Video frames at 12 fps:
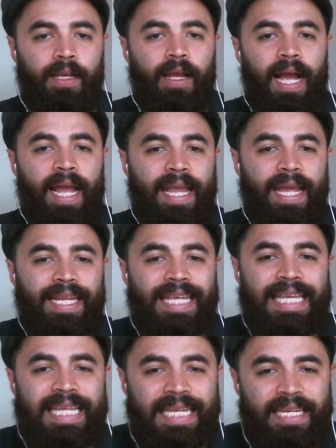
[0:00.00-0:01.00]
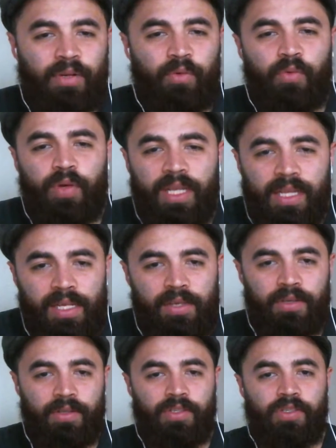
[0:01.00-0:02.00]
I had eaten a really
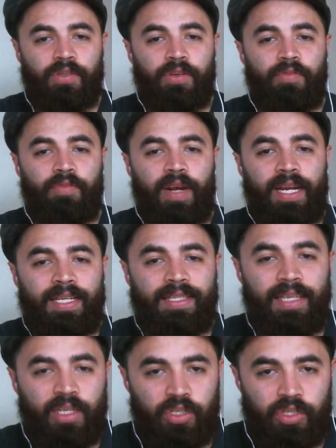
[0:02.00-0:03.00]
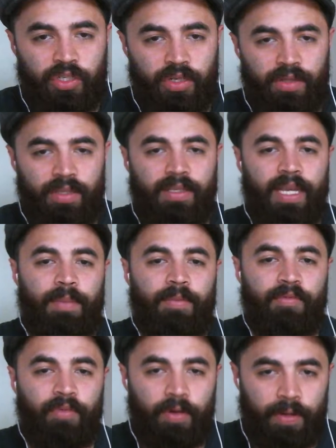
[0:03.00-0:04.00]
good stir-fried dish the day
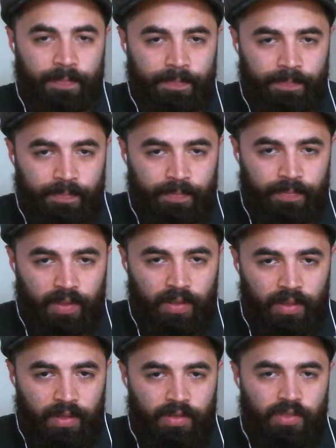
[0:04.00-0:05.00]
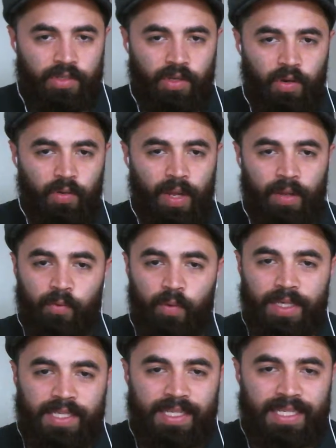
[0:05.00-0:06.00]
before, so I
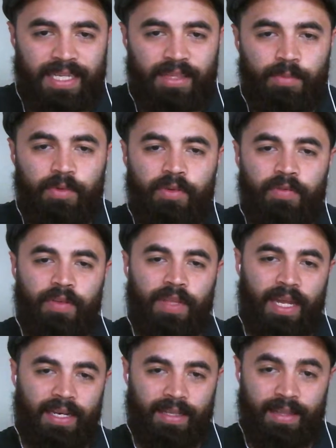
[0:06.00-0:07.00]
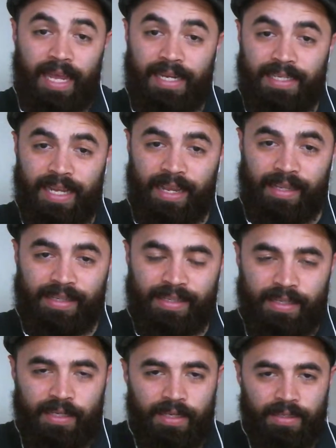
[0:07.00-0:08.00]
wasn't in the mood for that day.
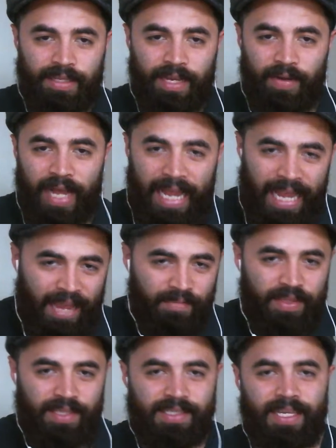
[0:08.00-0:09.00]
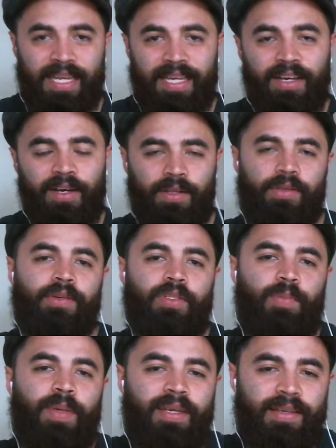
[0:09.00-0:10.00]
Now, I have this in colors
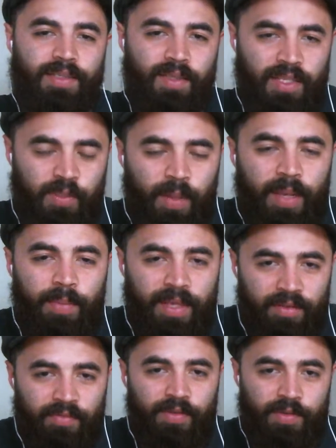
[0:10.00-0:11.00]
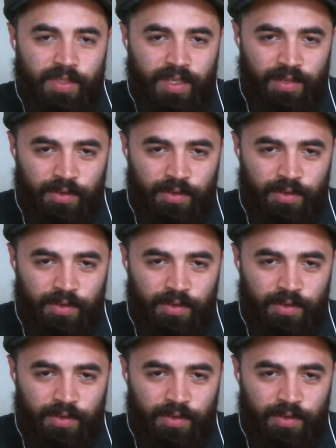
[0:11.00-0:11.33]
because this might be confusing.